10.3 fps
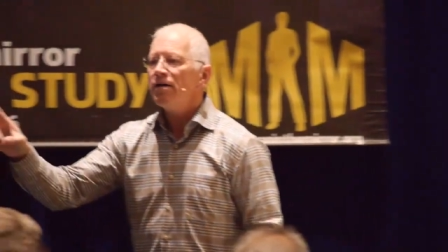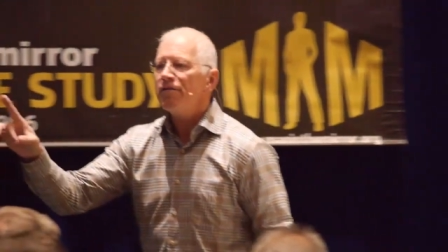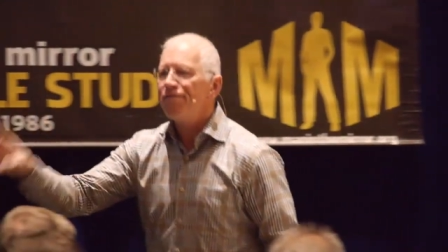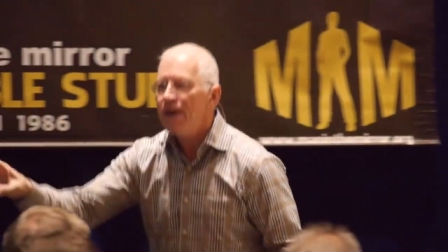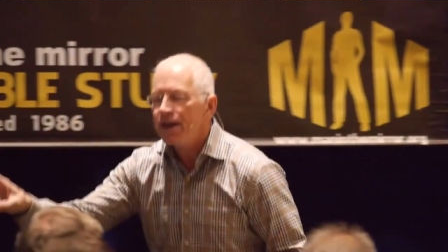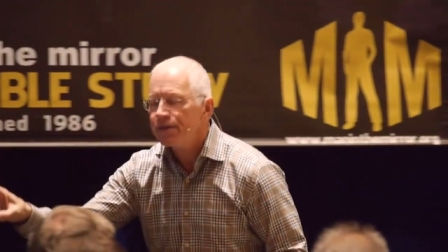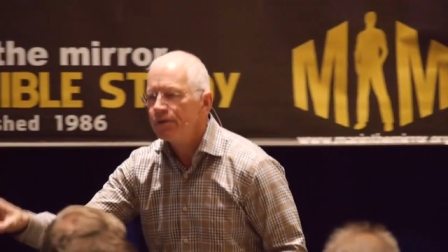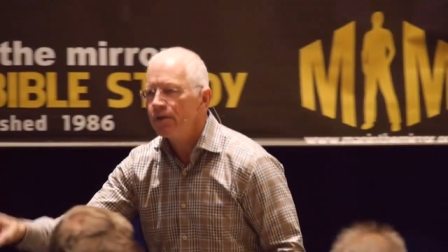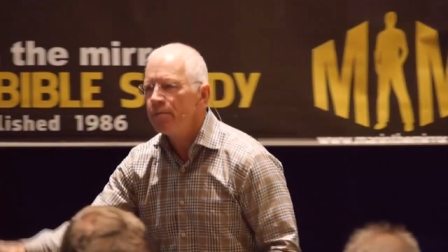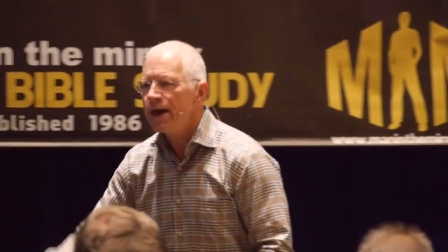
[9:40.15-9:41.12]

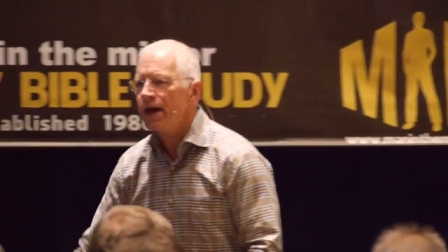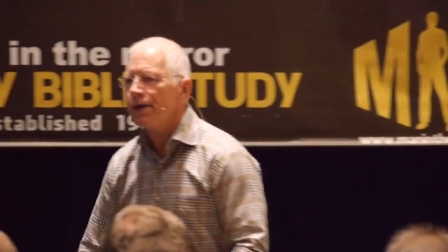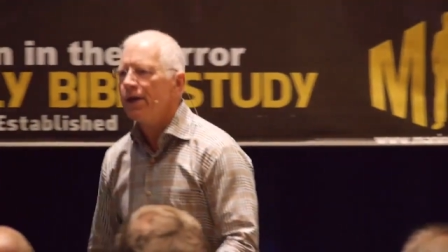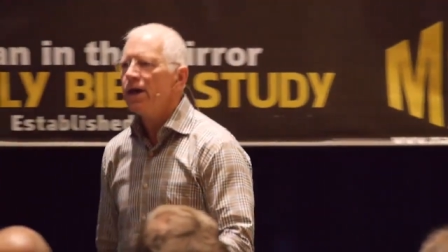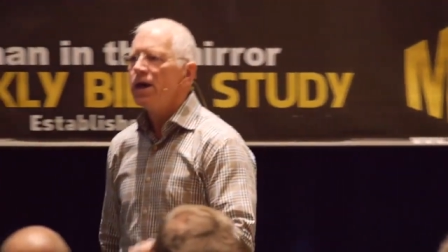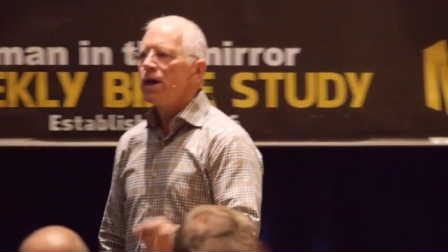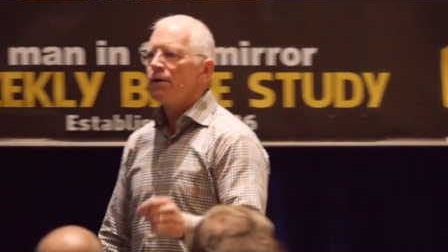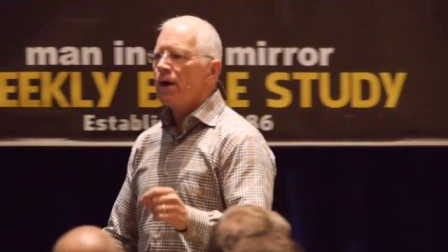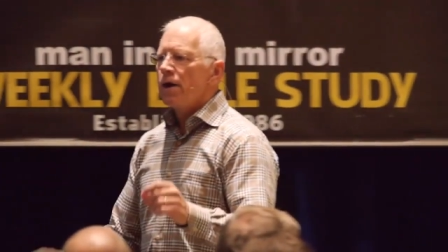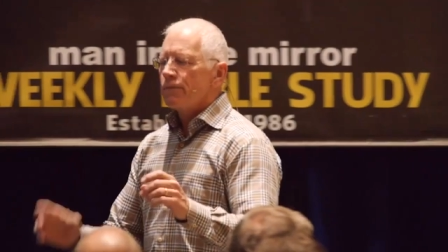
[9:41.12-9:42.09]
Faithful men.
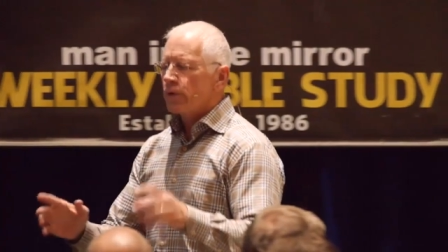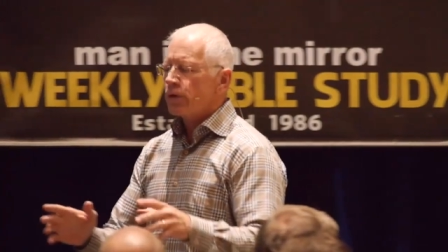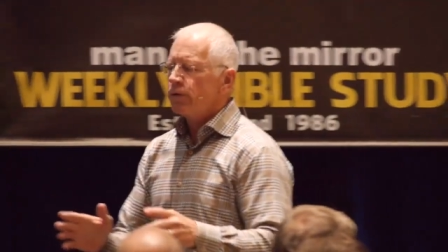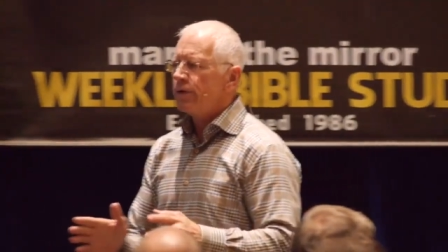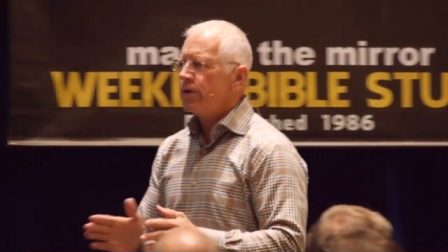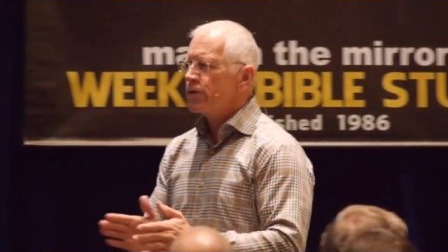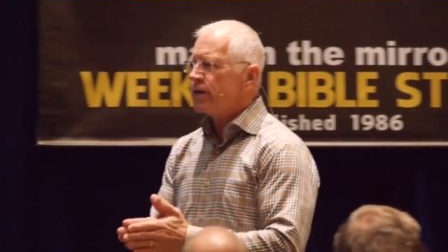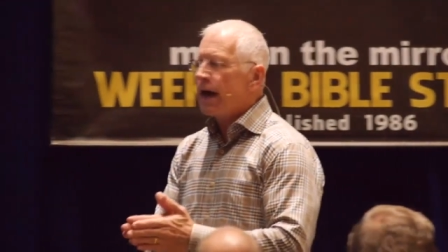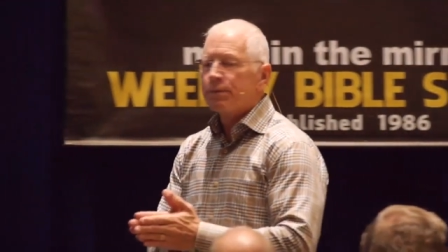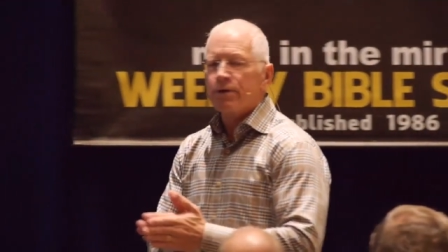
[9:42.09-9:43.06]
1 Corinthians
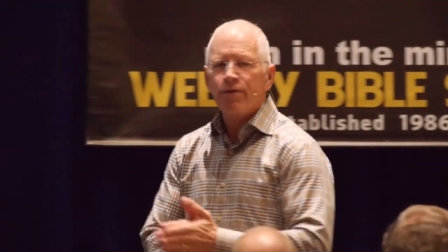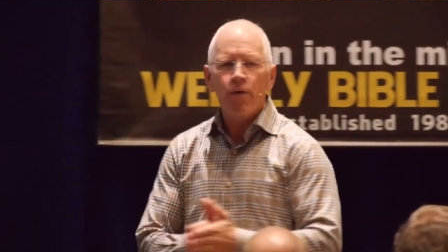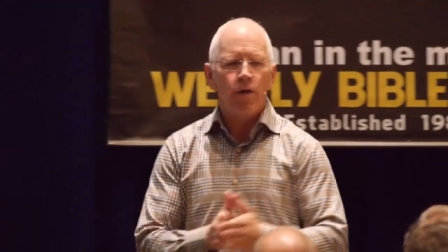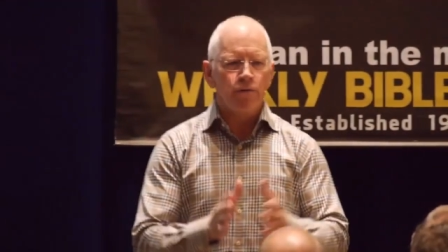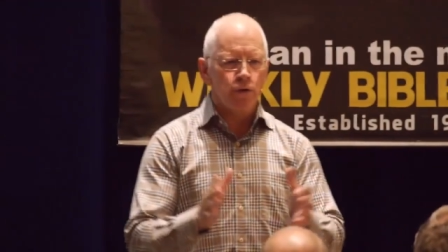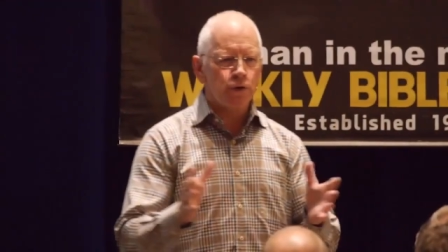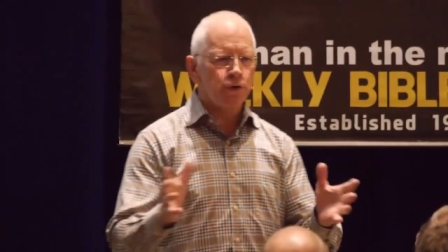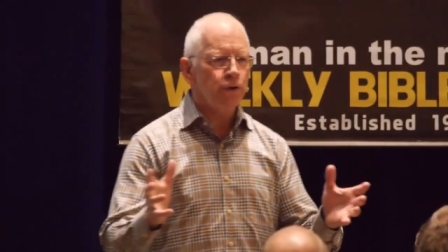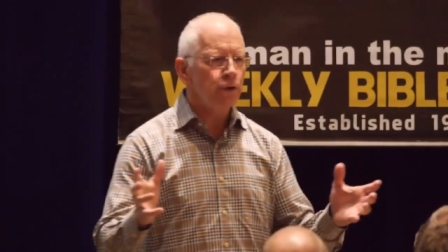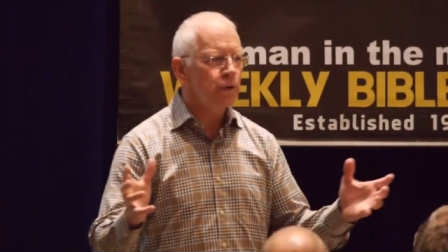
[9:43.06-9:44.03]
chapter 4 verse
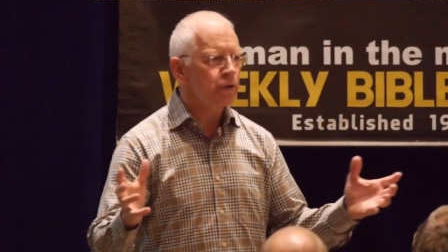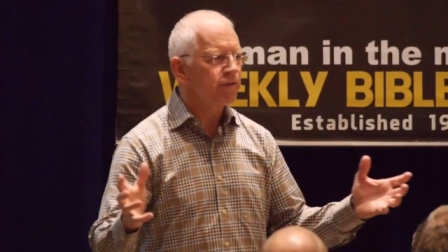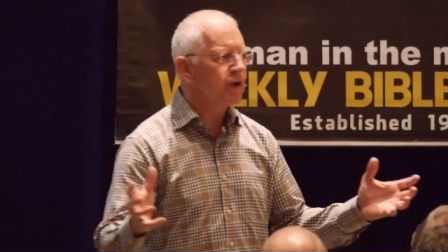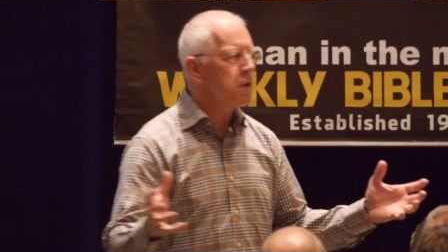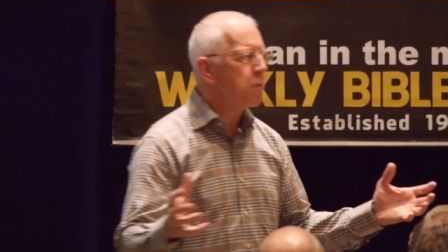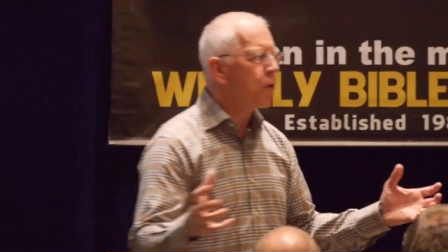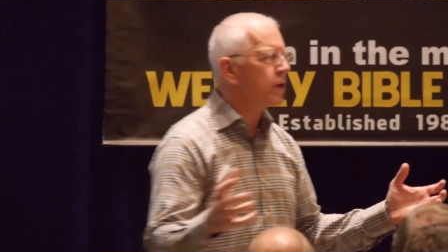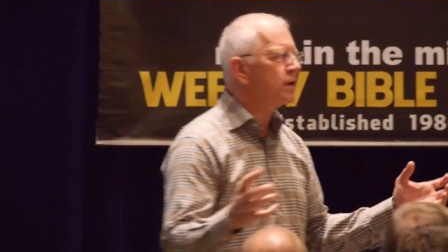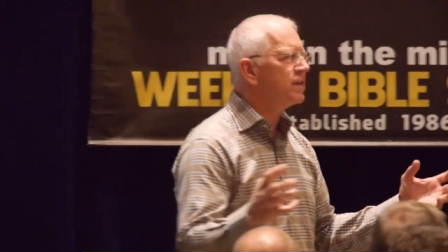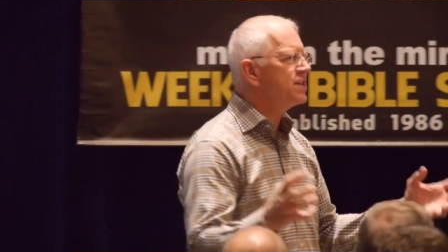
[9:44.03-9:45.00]
2 is a very
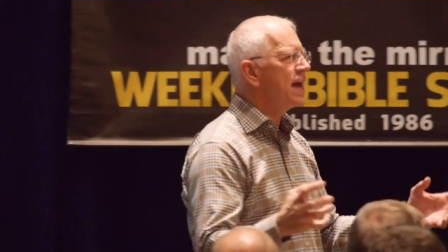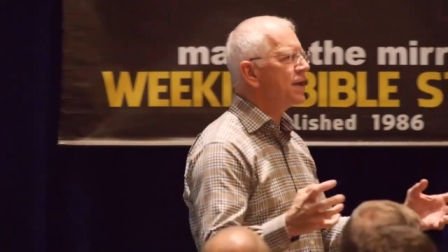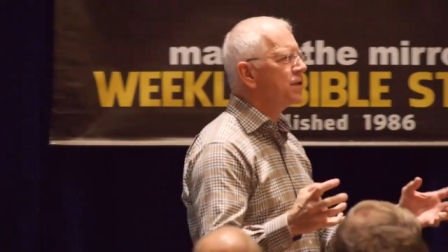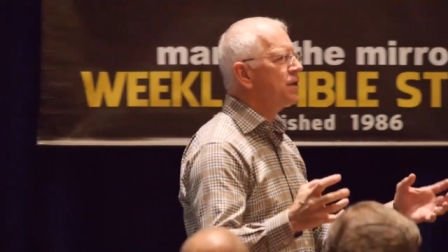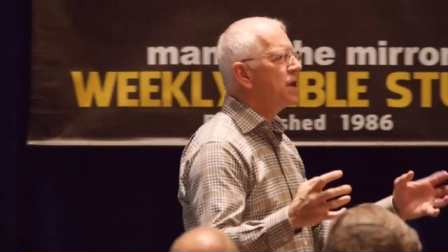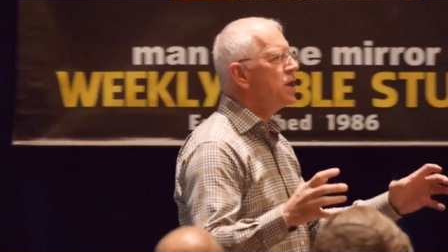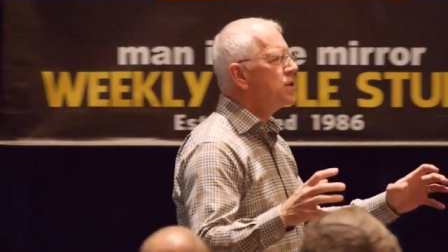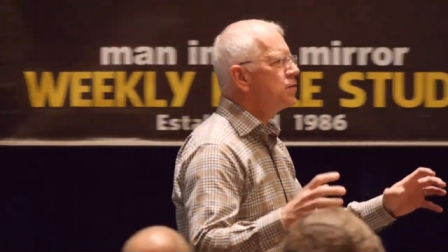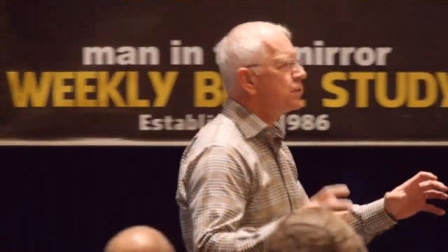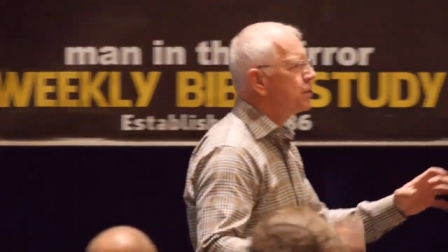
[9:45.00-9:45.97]
important text
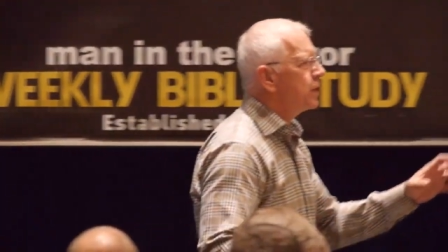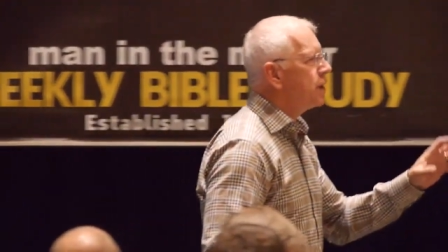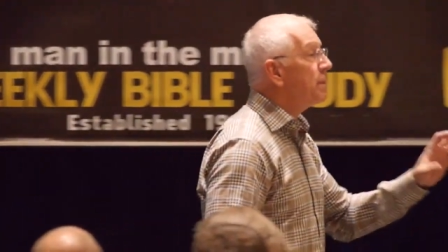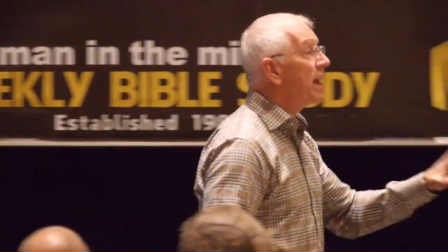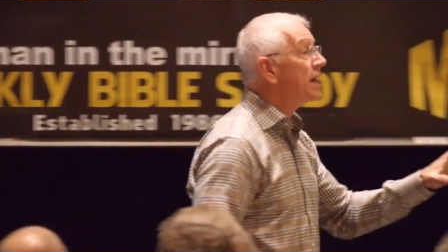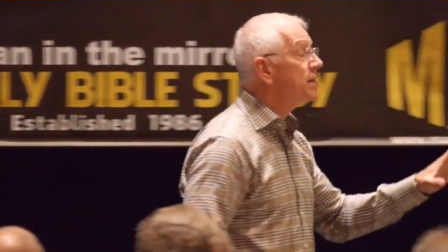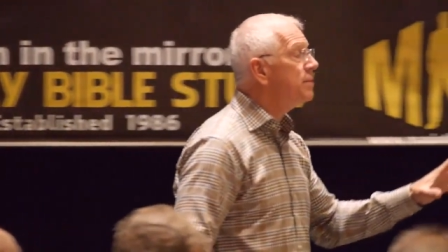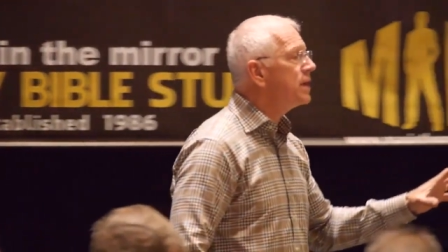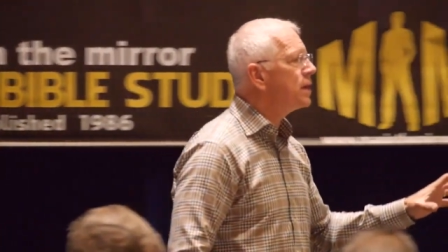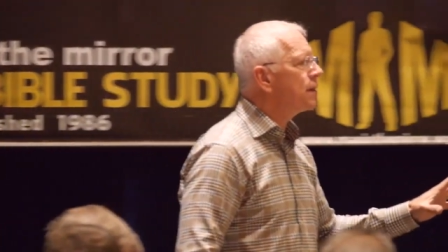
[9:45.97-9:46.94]
to man in
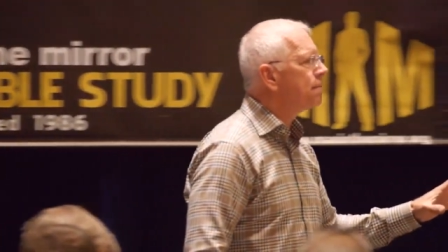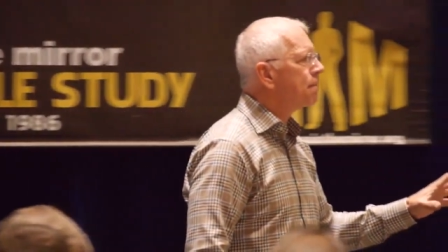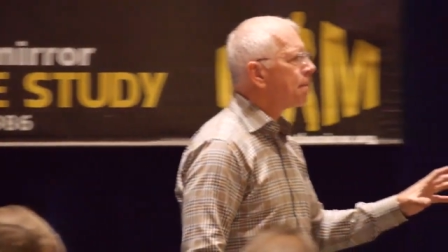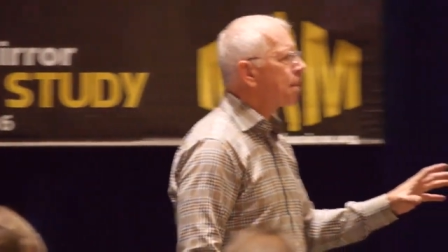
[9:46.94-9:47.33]
the mirror.